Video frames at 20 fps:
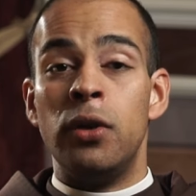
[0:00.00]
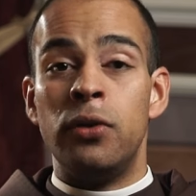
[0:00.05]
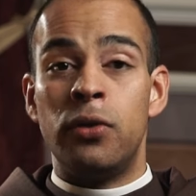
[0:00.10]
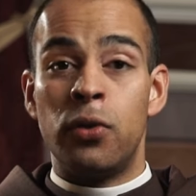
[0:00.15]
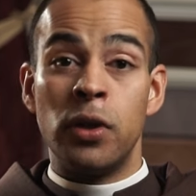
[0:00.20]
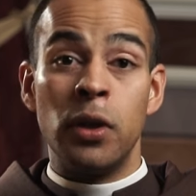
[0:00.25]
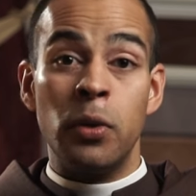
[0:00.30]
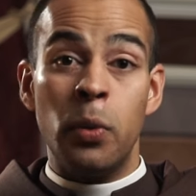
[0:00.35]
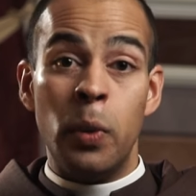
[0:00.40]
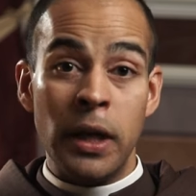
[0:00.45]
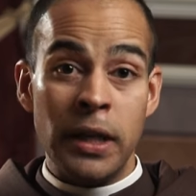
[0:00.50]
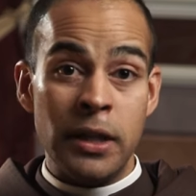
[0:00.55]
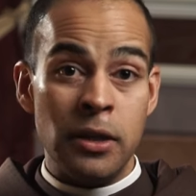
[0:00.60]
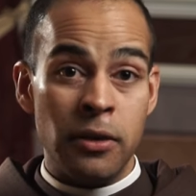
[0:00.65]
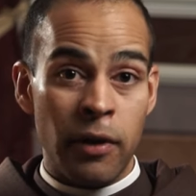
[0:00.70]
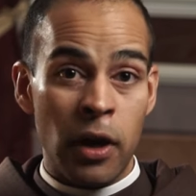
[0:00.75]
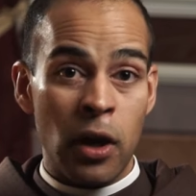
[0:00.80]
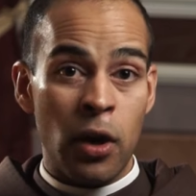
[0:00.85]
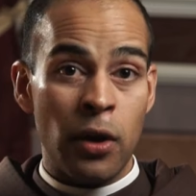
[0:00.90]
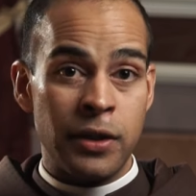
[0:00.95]
through the words
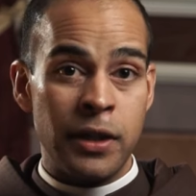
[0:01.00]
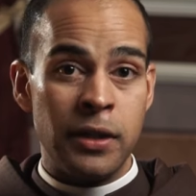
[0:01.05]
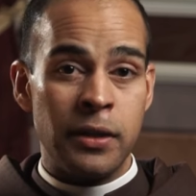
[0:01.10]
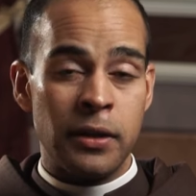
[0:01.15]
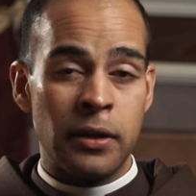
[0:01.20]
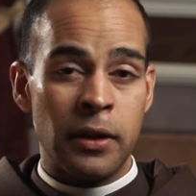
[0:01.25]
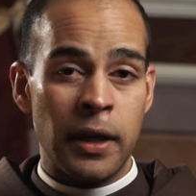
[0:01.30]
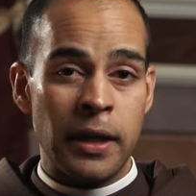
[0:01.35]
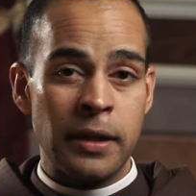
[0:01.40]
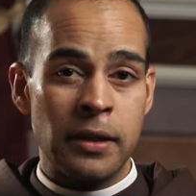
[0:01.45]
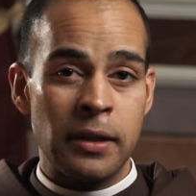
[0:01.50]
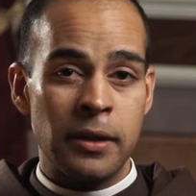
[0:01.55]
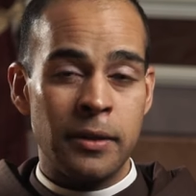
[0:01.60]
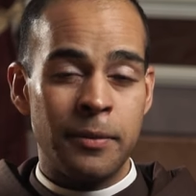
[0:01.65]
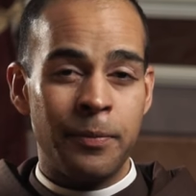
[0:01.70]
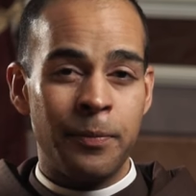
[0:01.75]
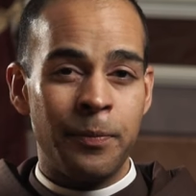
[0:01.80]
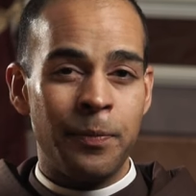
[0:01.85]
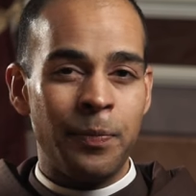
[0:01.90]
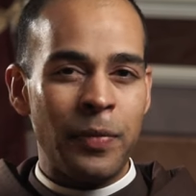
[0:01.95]
of our Lord Jesus Christ,
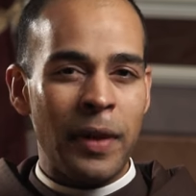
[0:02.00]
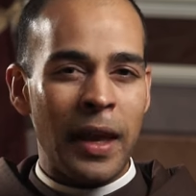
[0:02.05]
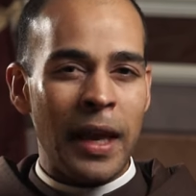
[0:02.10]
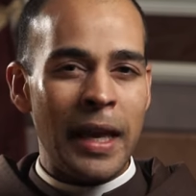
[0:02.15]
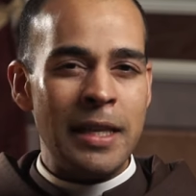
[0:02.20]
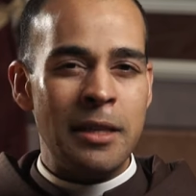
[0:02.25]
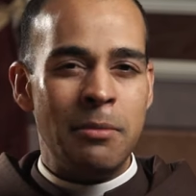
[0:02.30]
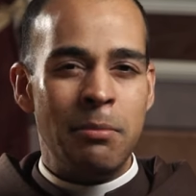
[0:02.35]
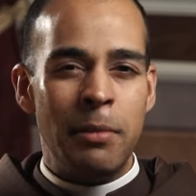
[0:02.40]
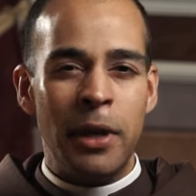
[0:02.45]
his